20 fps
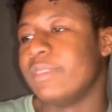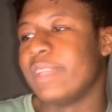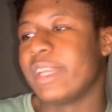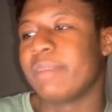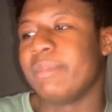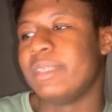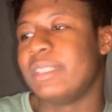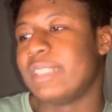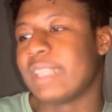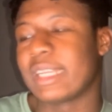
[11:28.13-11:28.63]
They
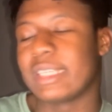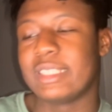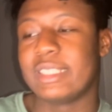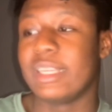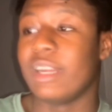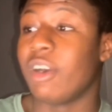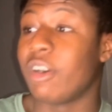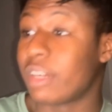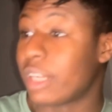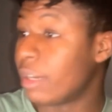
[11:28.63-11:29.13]
can be 2nd
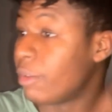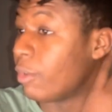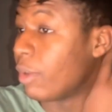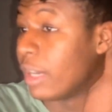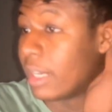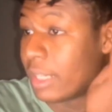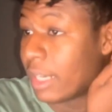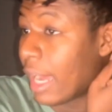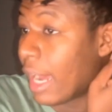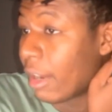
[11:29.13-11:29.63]
seed all they
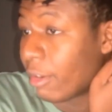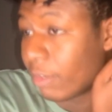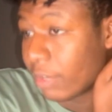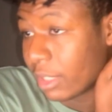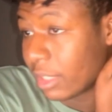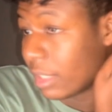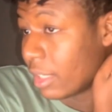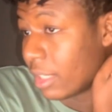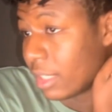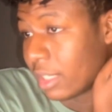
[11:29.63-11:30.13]
want. I
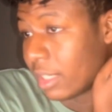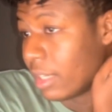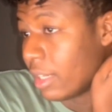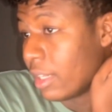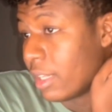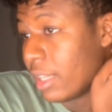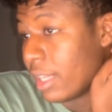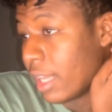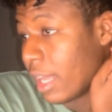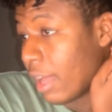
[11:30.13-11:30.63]
wouldn't.
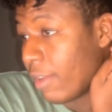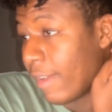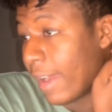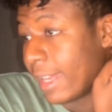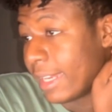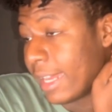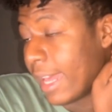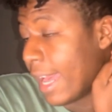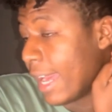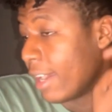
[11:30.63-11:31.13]

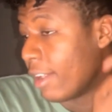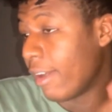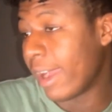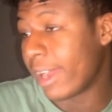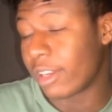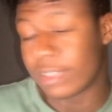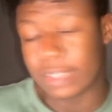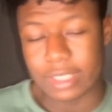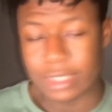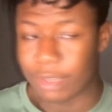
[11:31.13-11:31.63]
Right now,
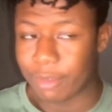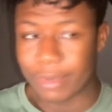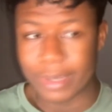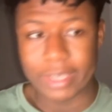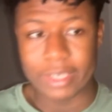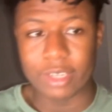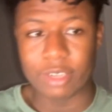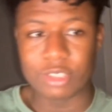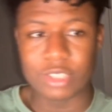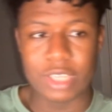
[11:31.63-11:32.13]
I don't think they're
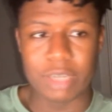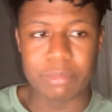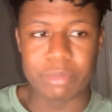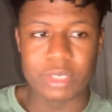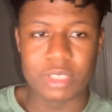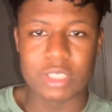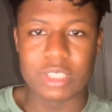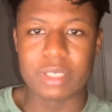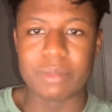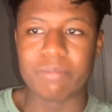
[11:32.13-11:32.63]
winning no
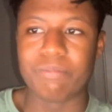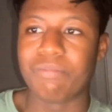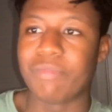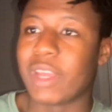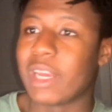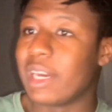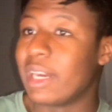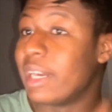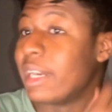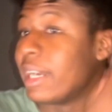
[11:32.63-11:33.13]
championship.
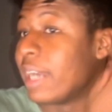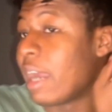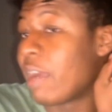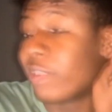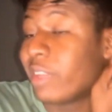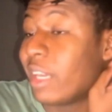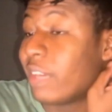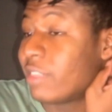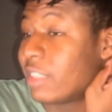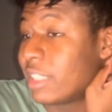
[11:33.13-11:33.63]
I
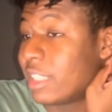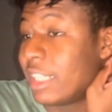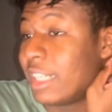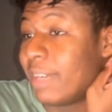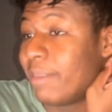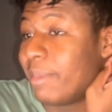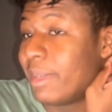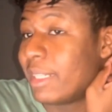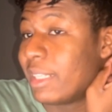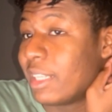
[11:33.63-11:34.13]
would love to see
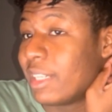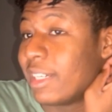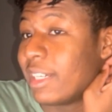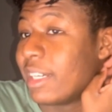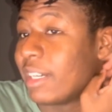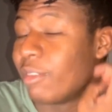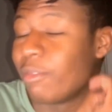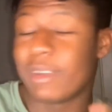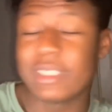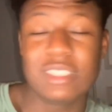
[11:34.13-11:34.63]
them in
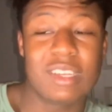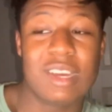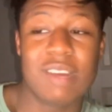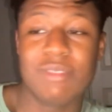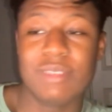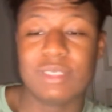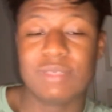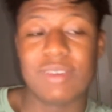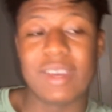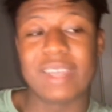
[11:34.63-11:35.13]
the Western
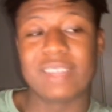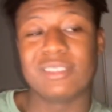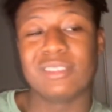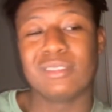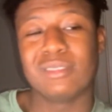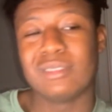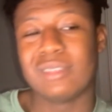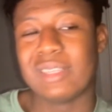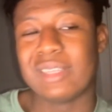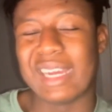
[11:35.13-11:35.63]
Conference Final.
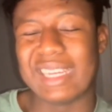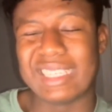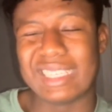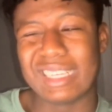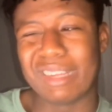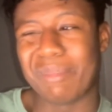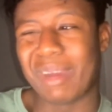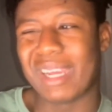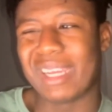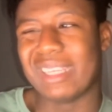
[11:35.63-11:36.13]
I think
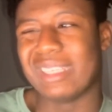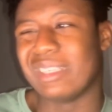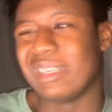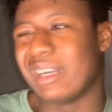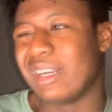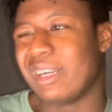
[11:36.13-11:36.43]
they might.